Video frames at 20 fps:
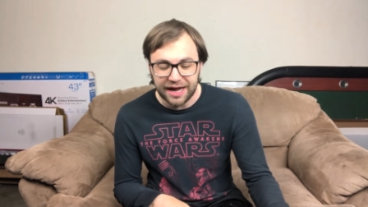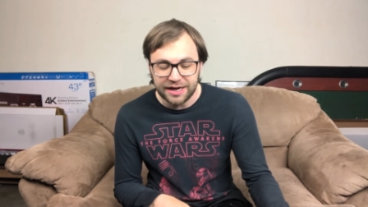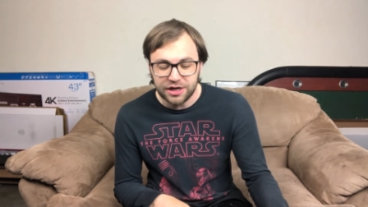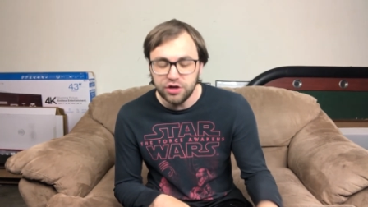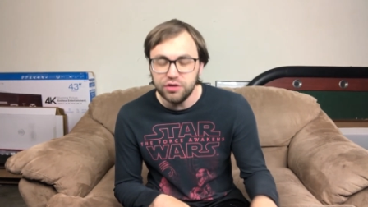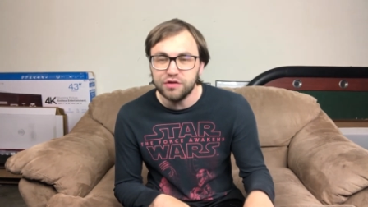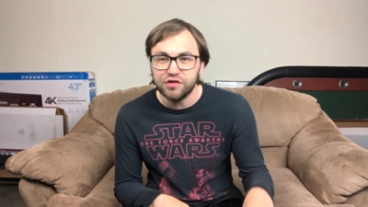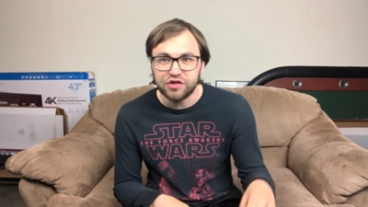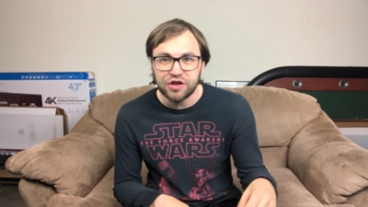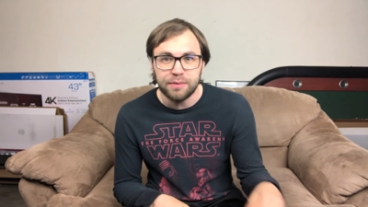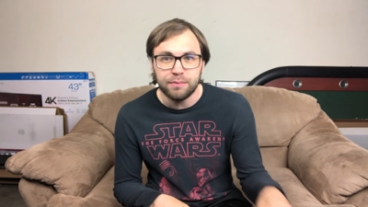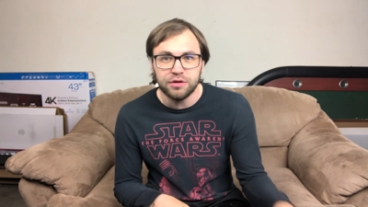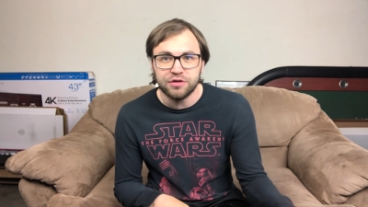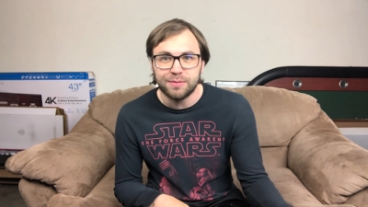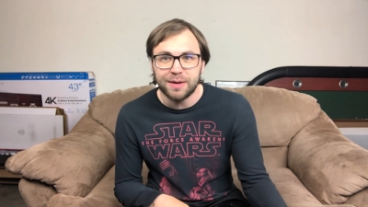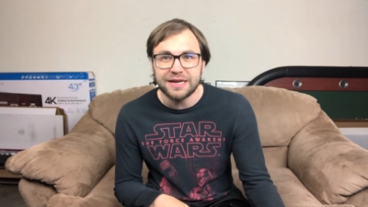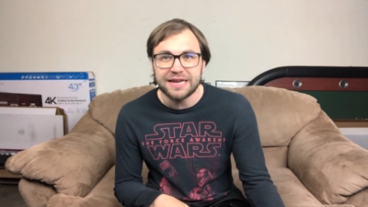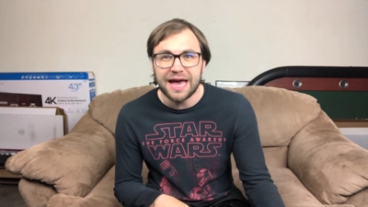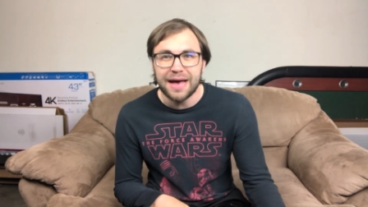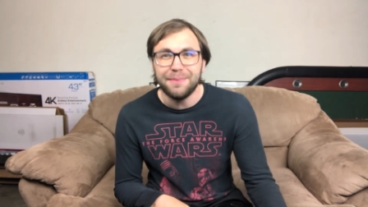knew something was
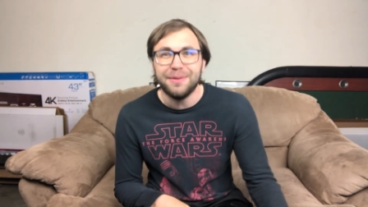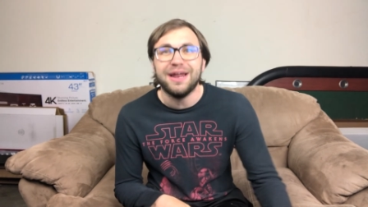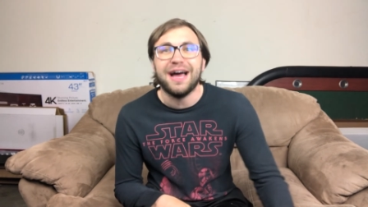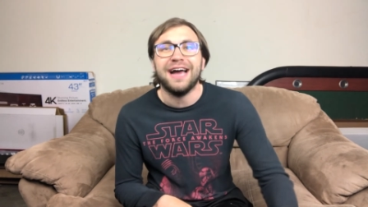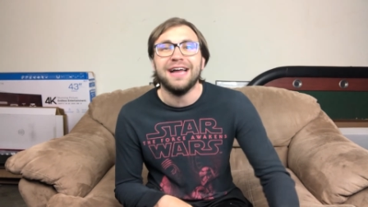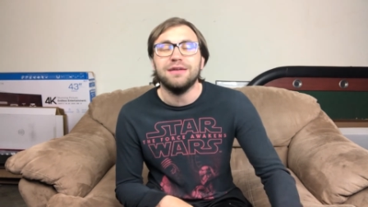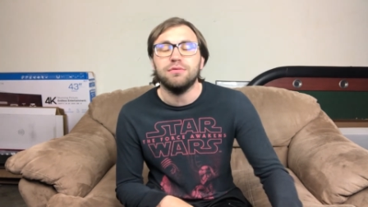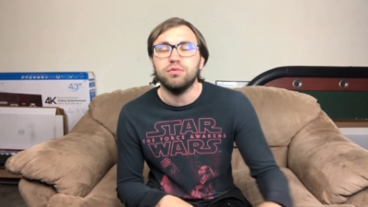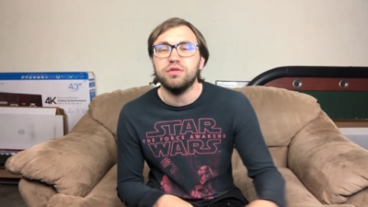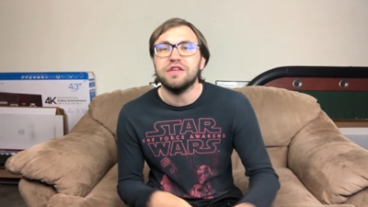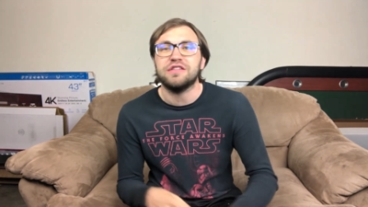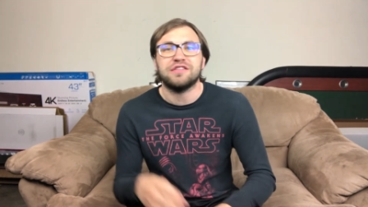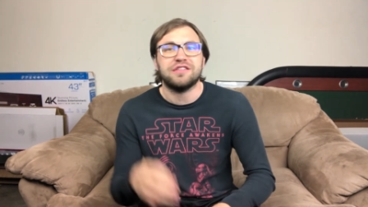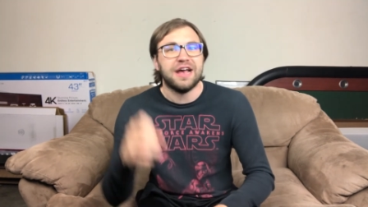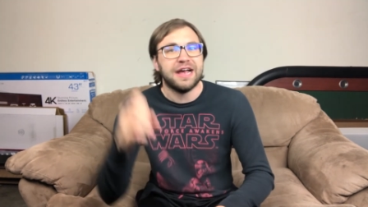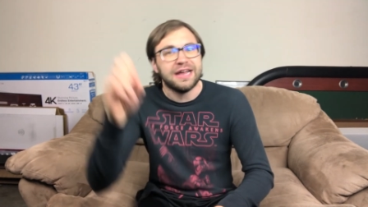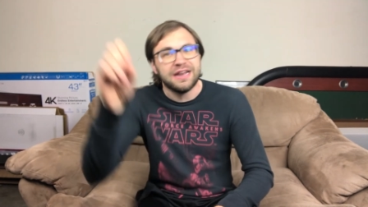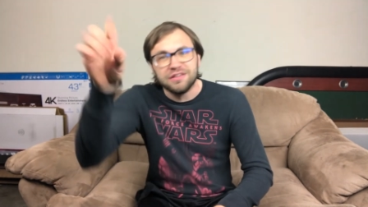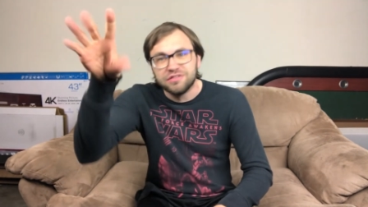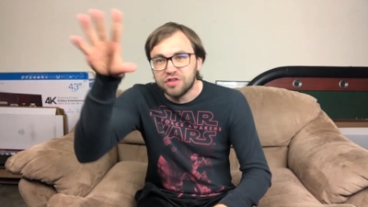about to happen. The
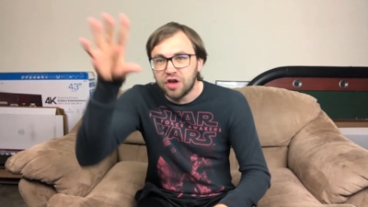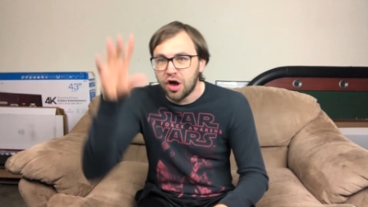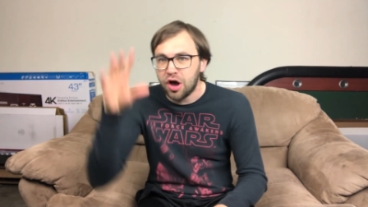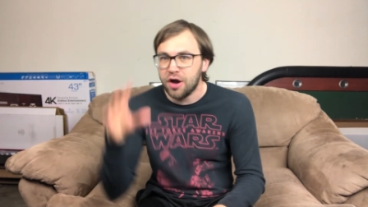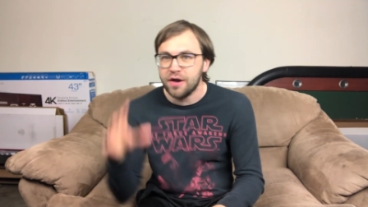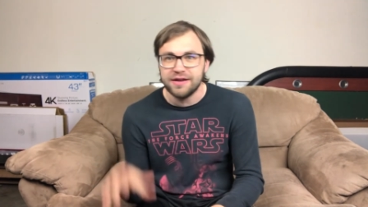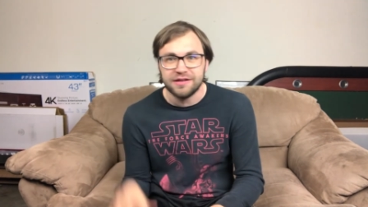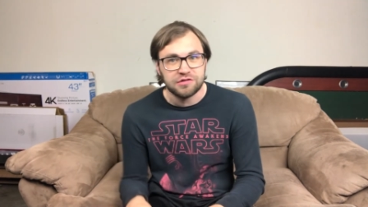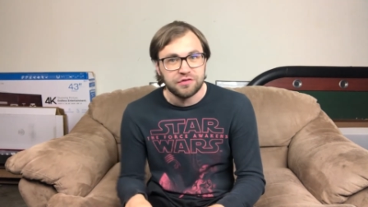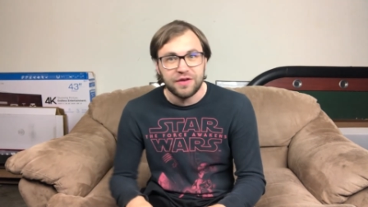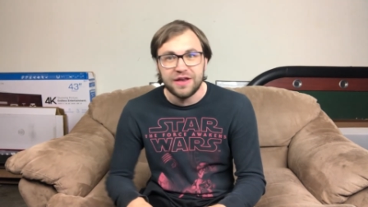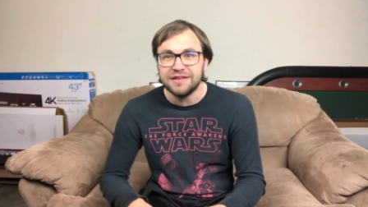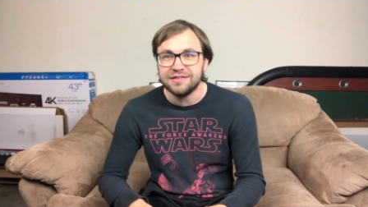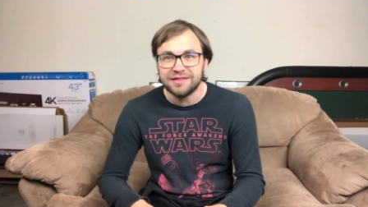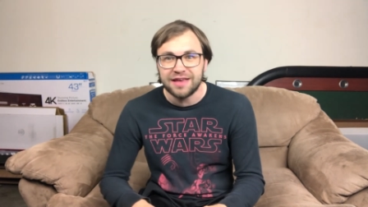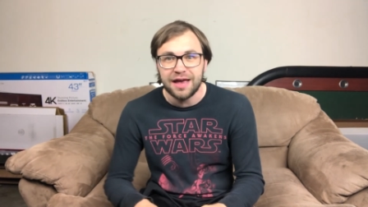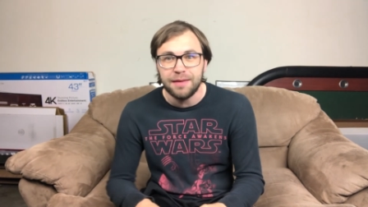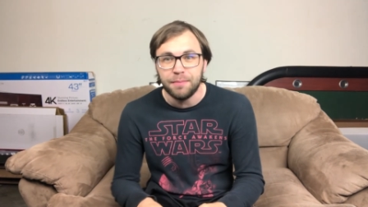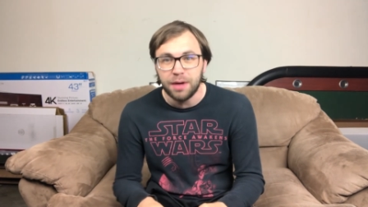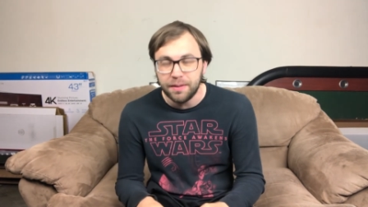second I saw Arya's face
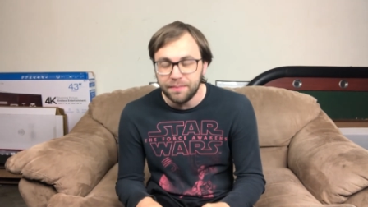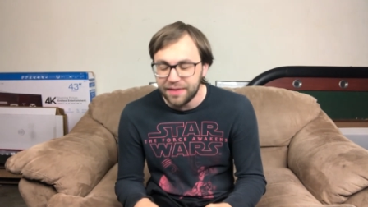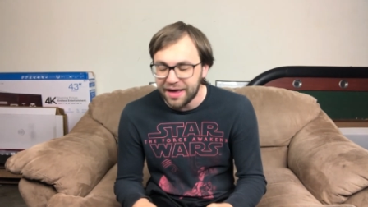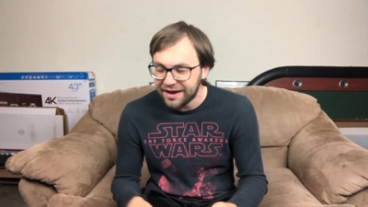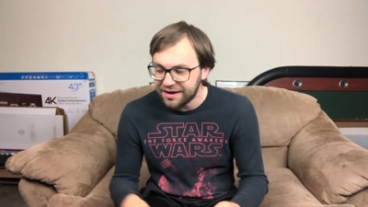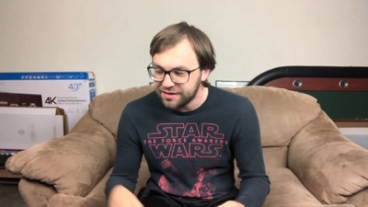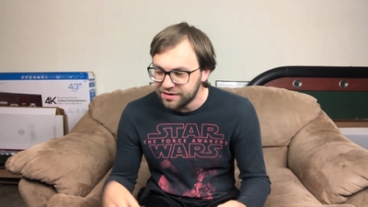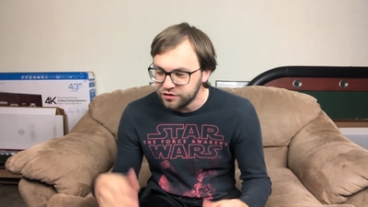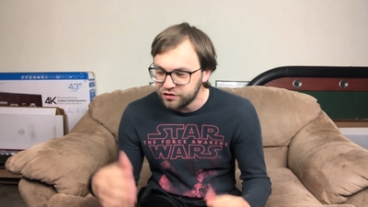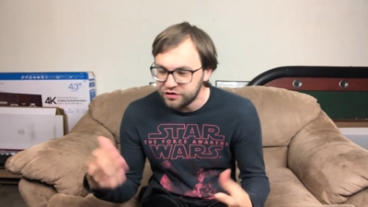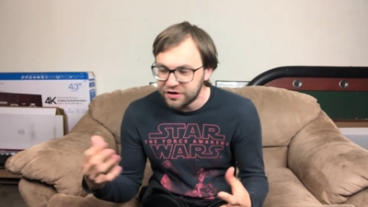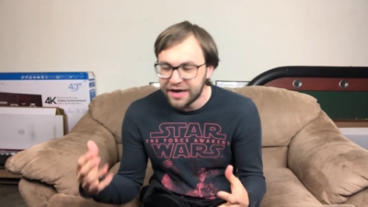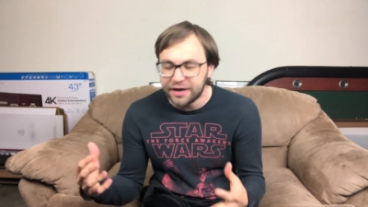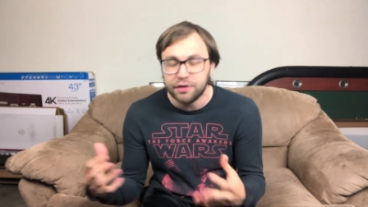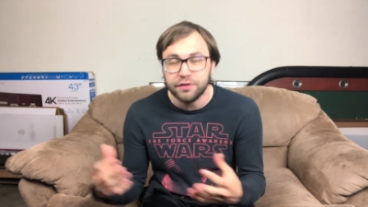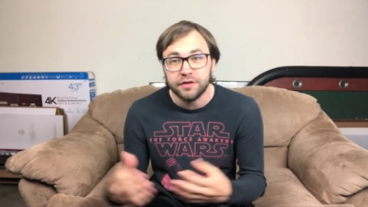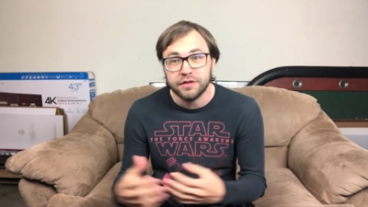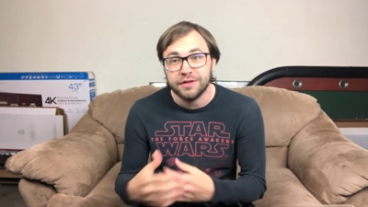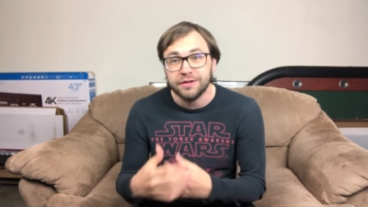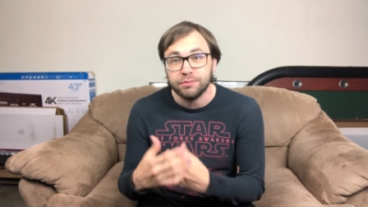come up out of the
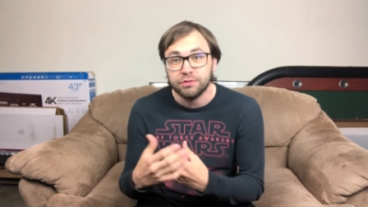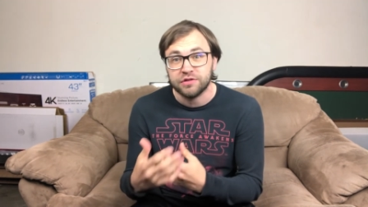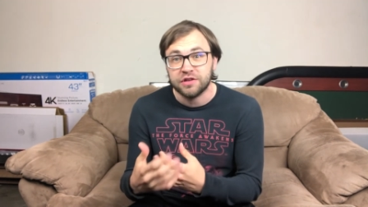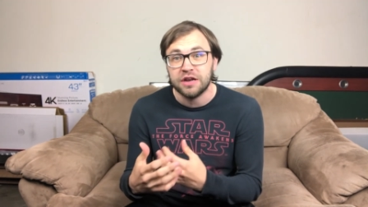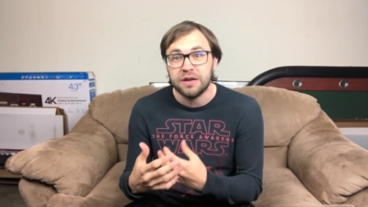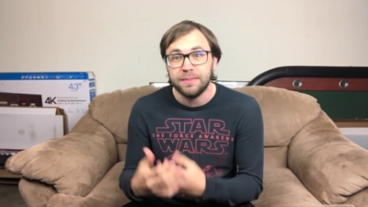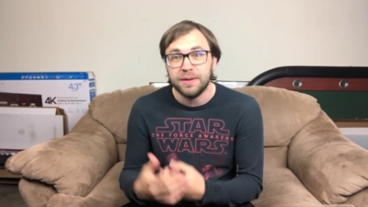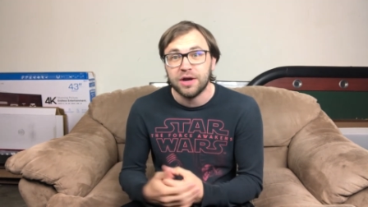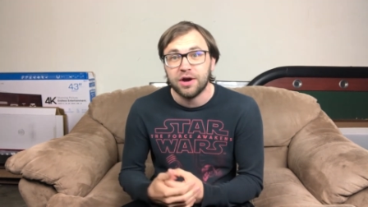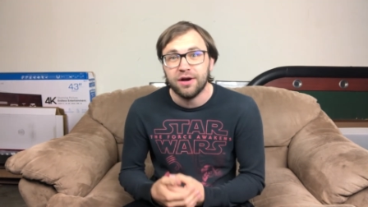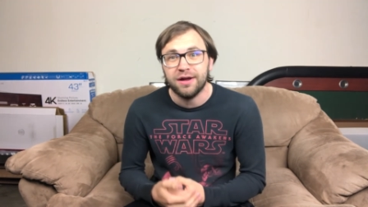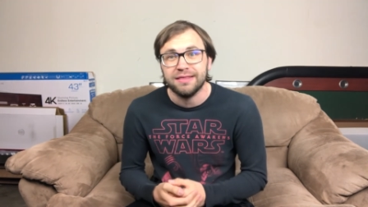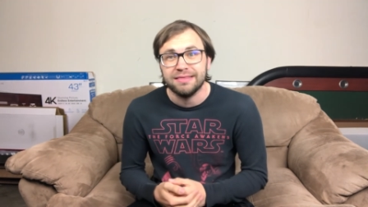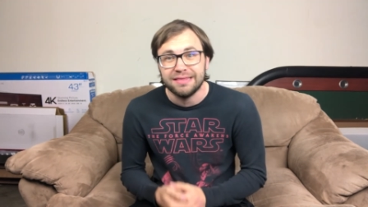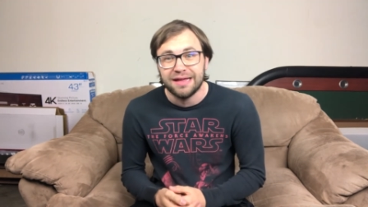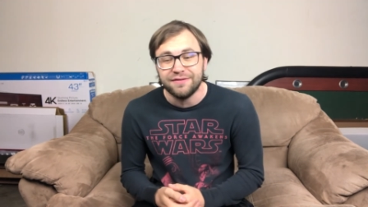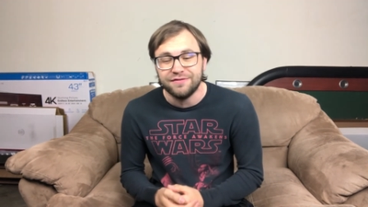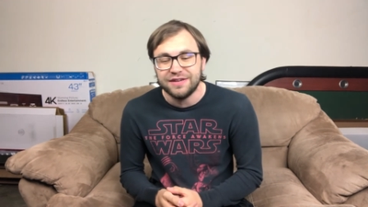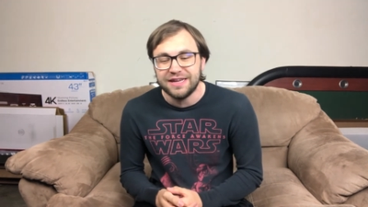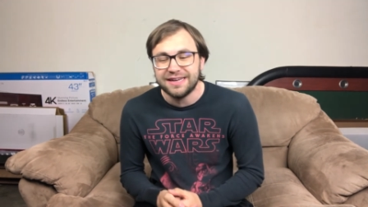shadow that it was going to be her, I
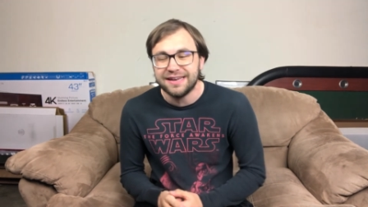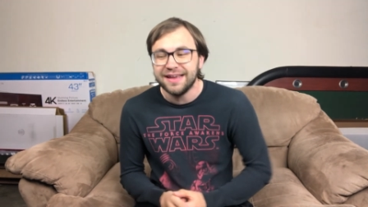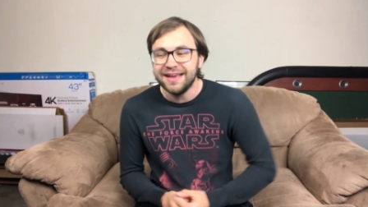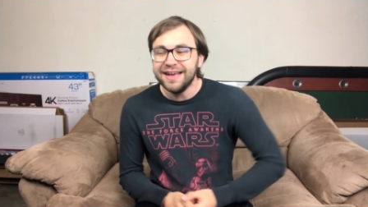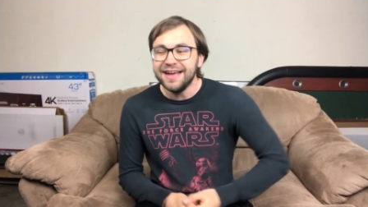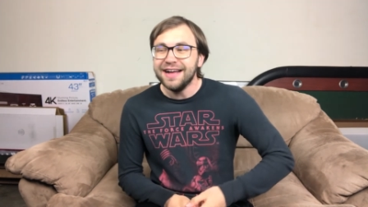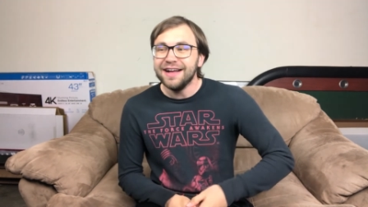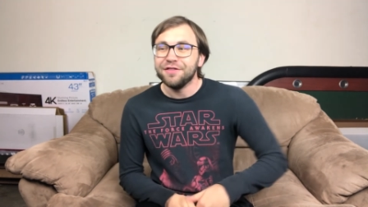loved it.